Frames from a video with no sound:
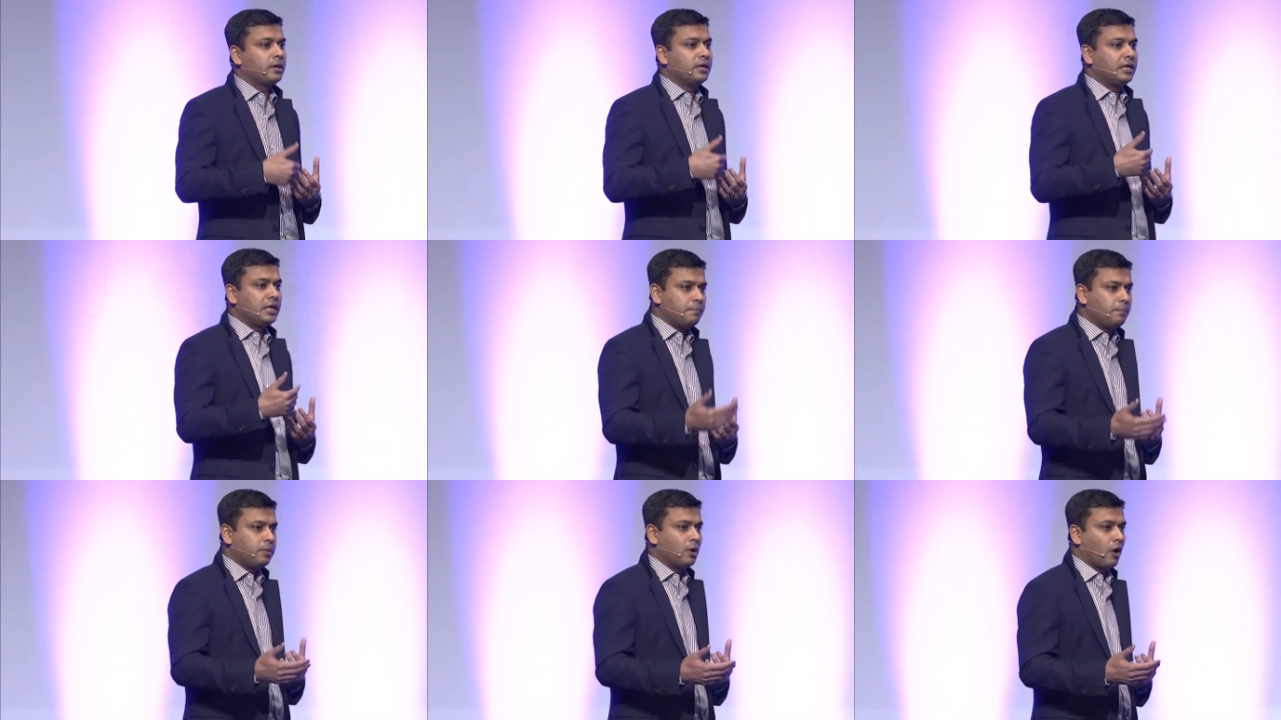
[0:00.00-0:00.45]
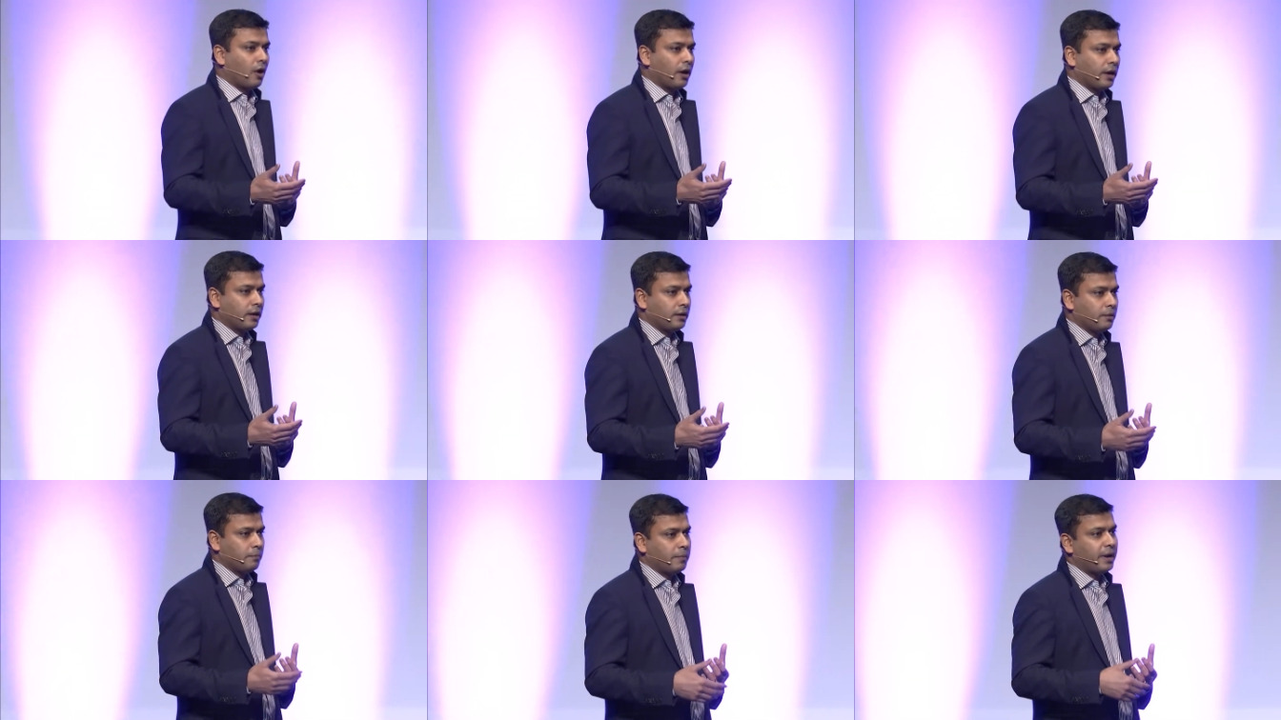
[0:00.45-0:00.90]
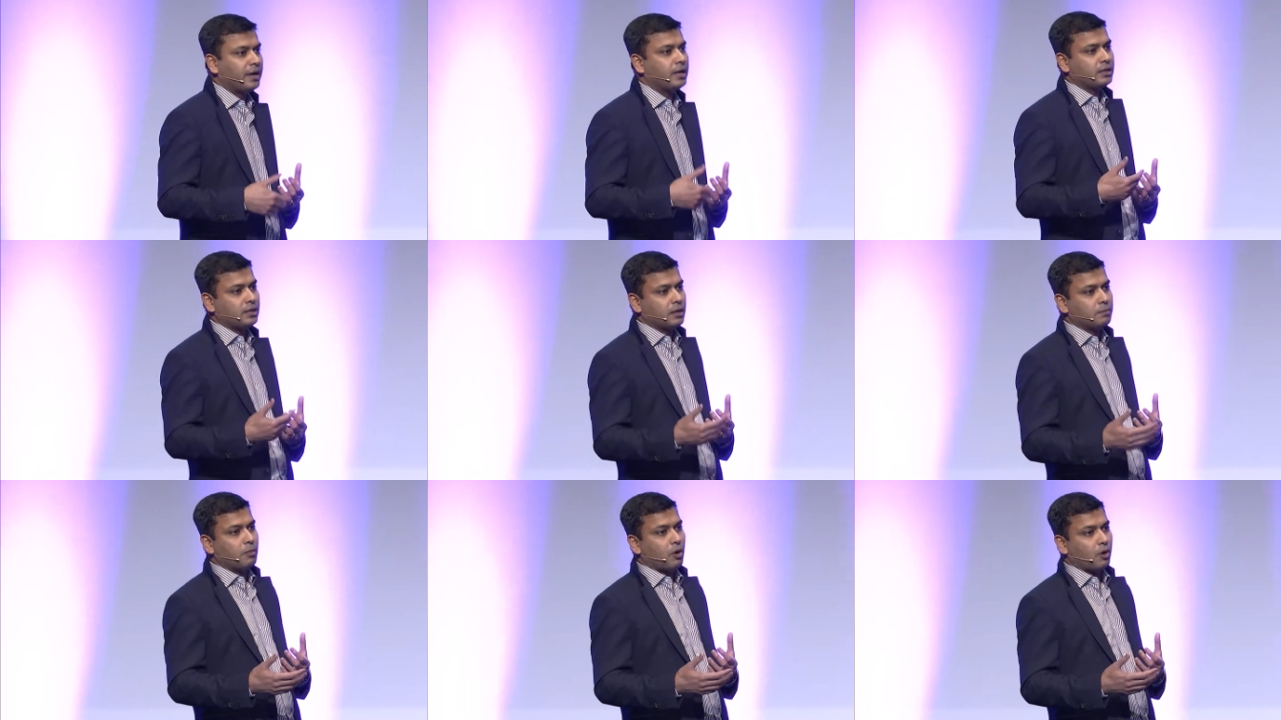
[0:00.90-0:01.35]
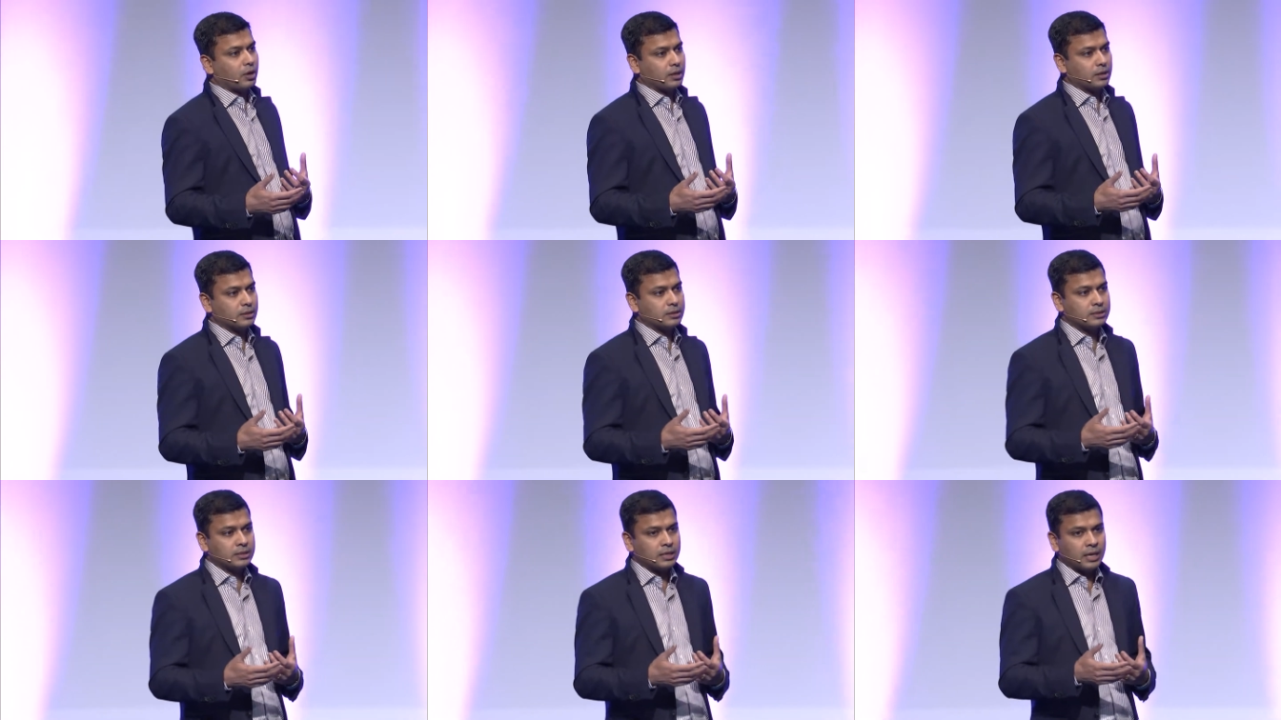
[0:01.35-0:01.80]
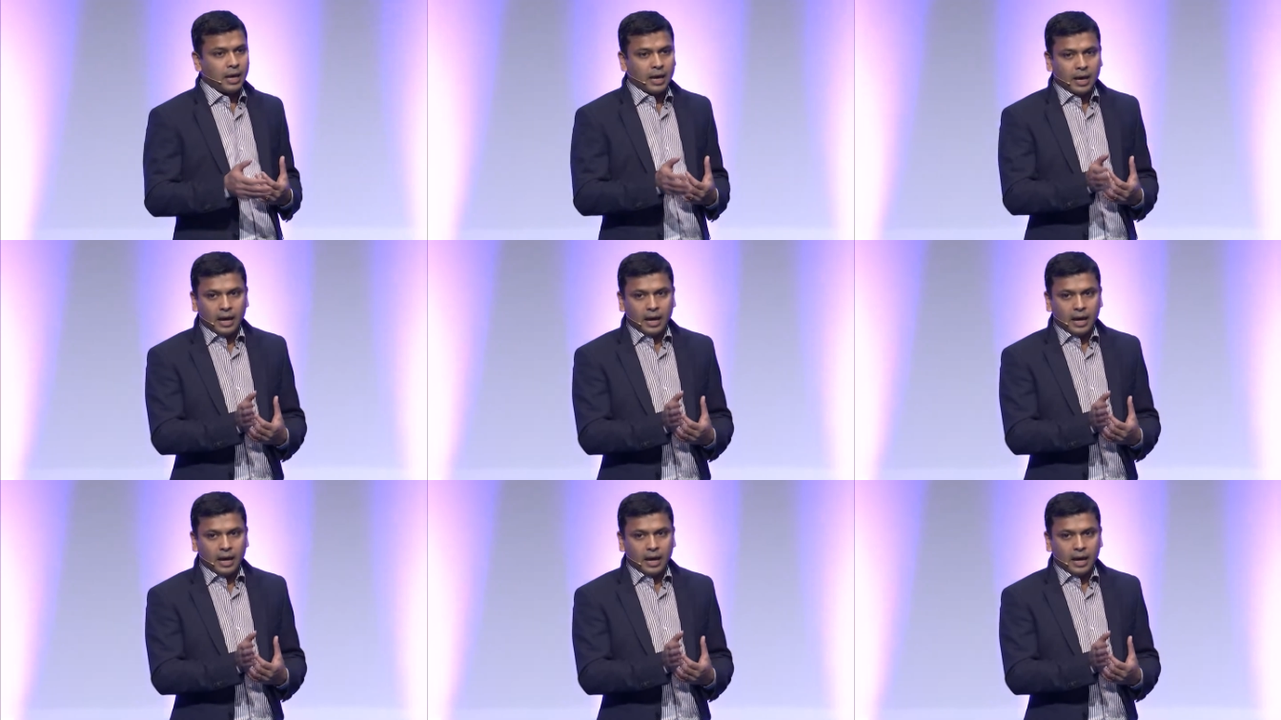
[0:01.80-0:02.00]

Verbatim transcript: deploy predictive models.